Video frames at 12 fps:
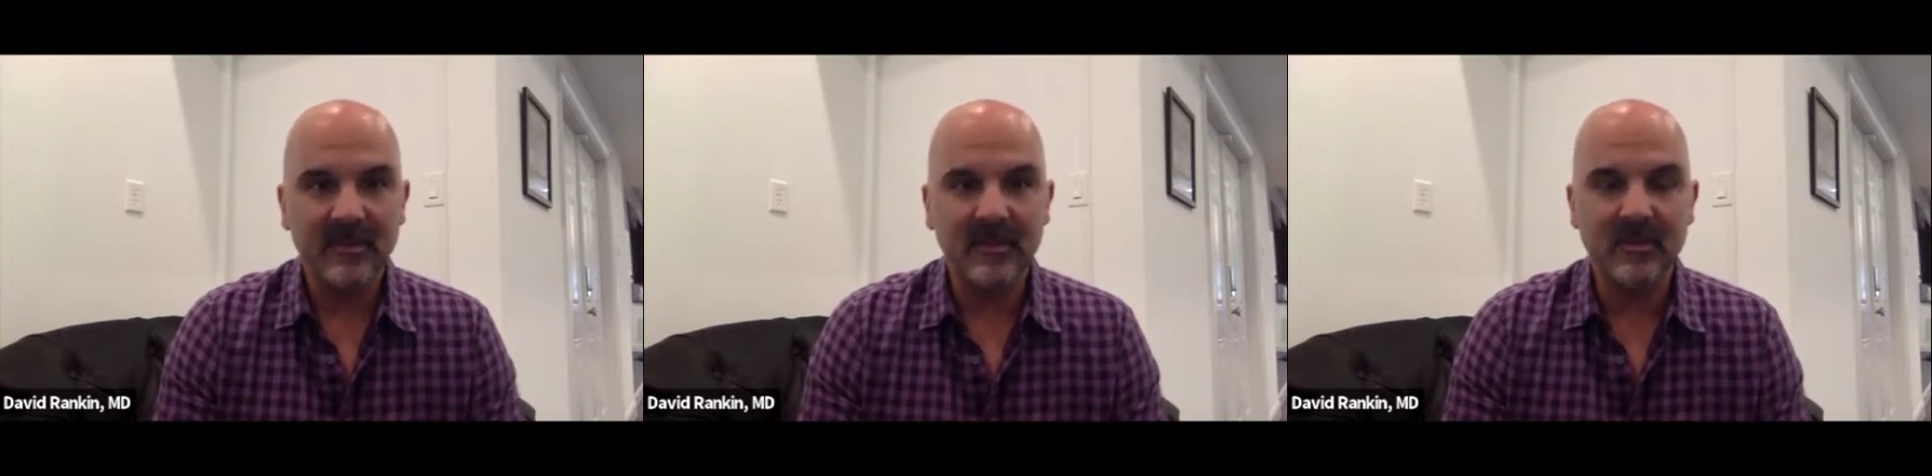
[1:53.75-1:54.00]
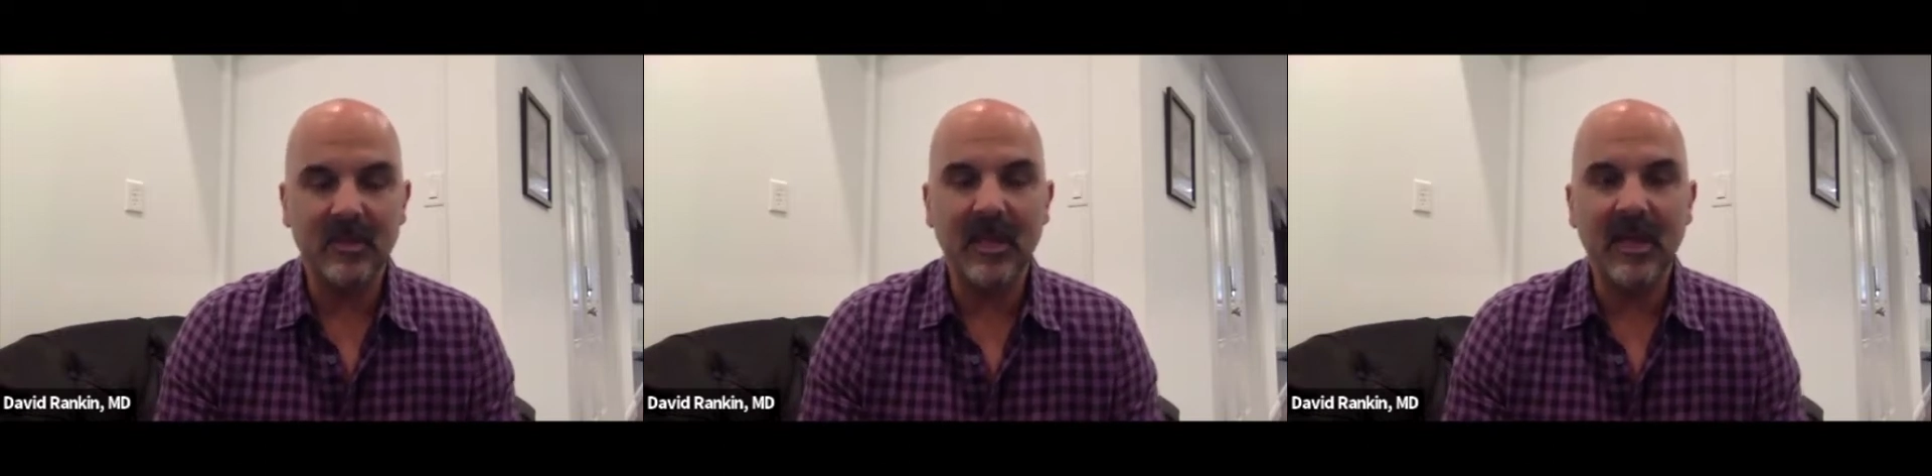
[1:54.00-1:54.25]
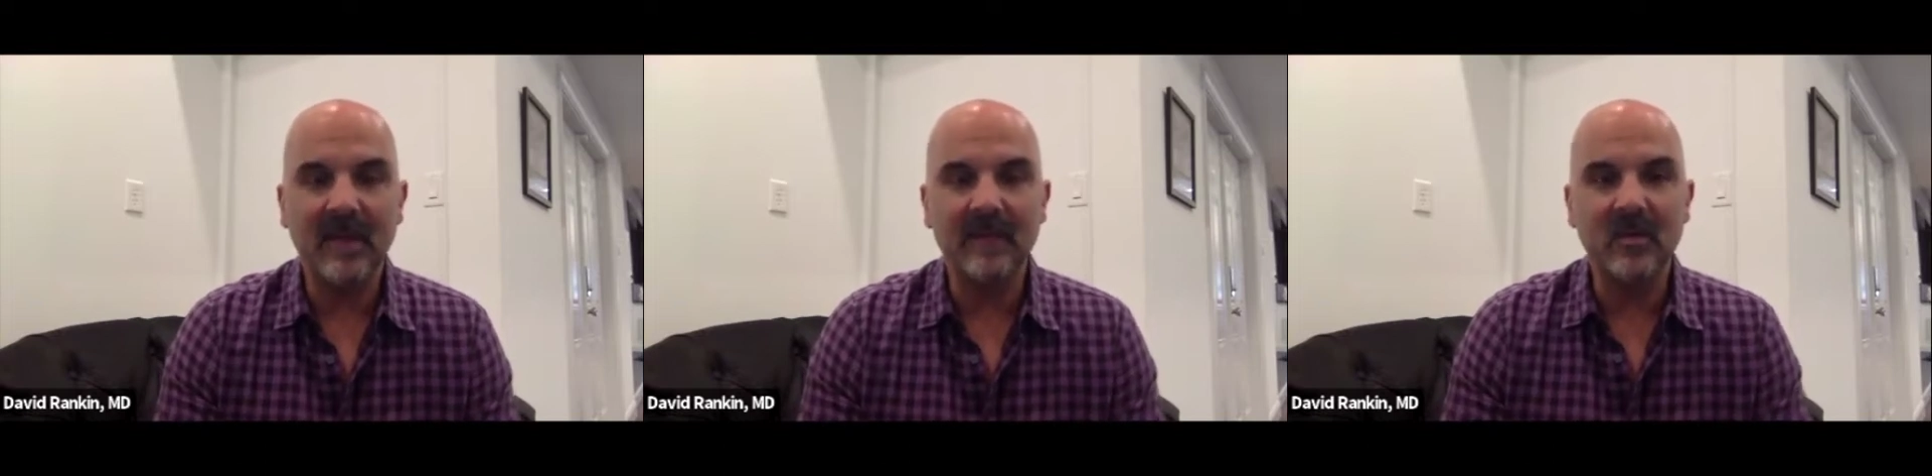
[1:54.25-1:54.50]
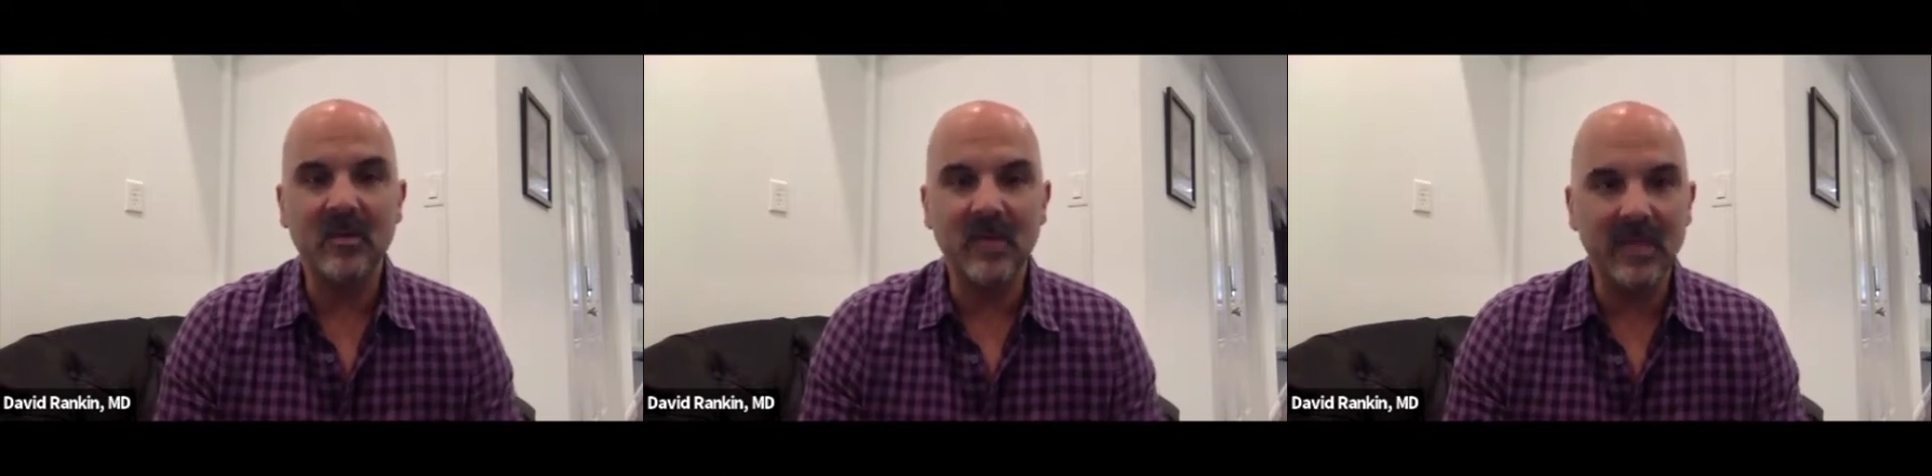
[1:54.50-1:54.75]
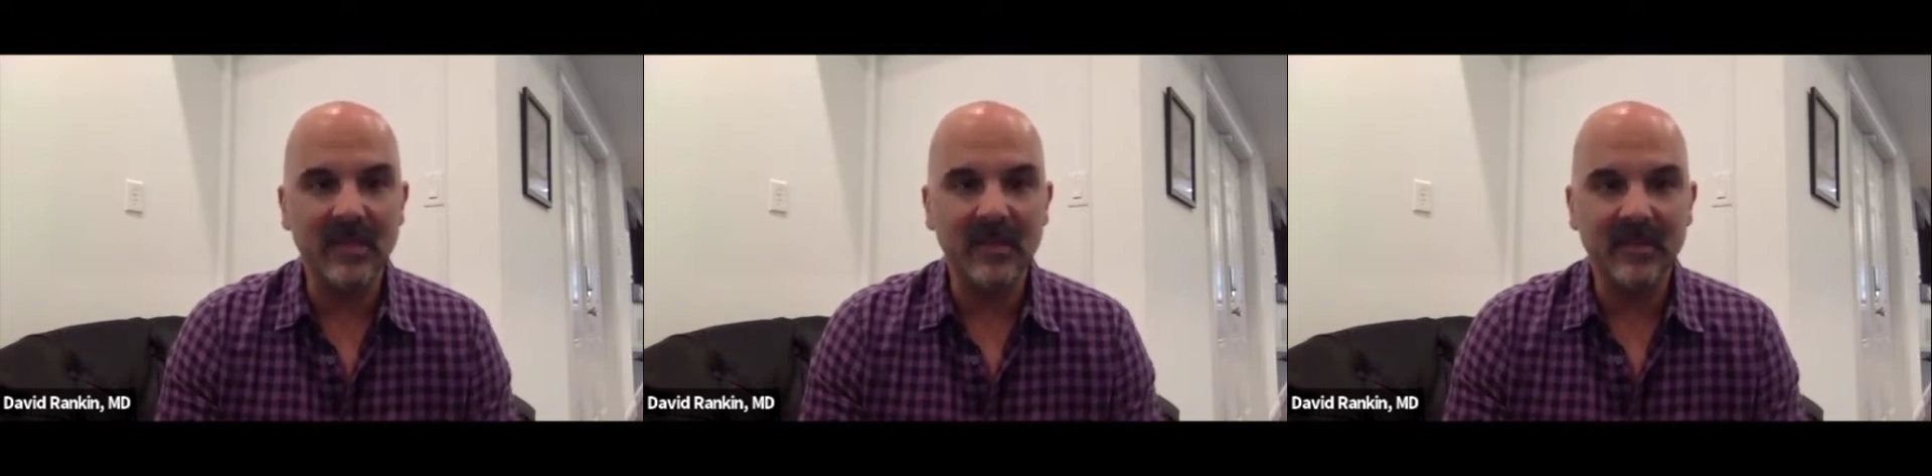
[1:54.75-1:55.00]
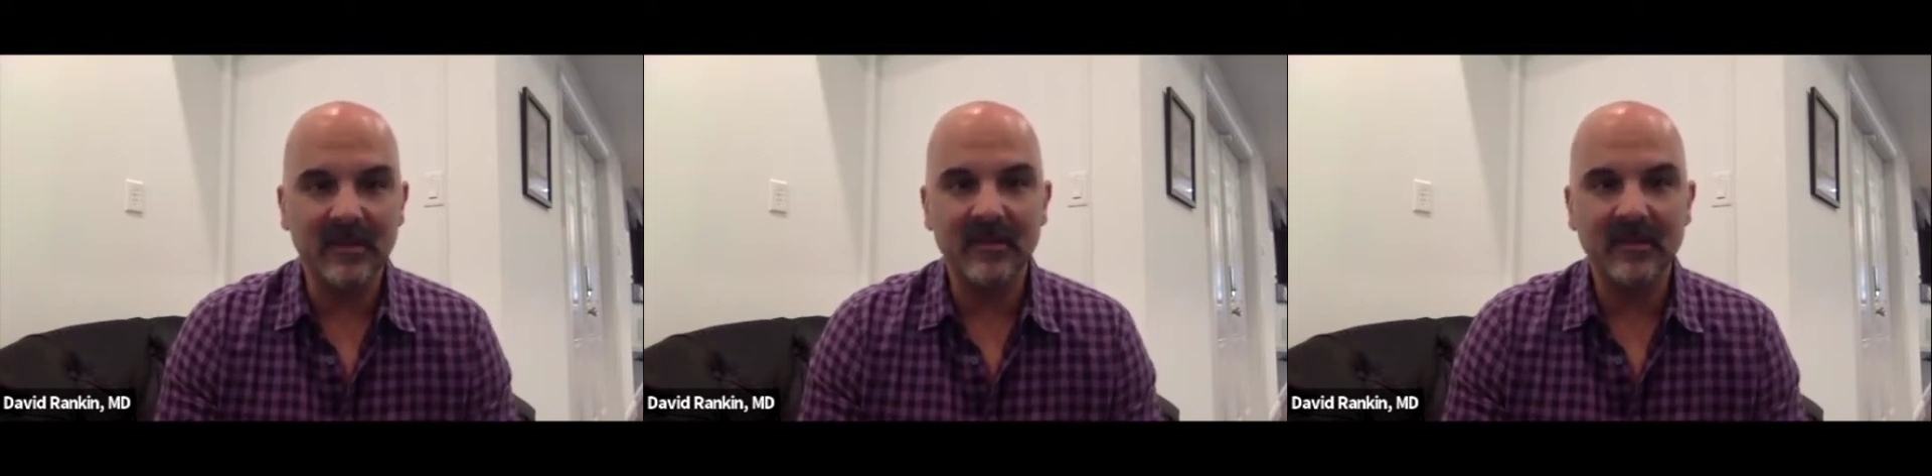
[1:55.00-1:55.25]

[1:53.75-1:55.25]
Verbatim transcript: There's a lot of unique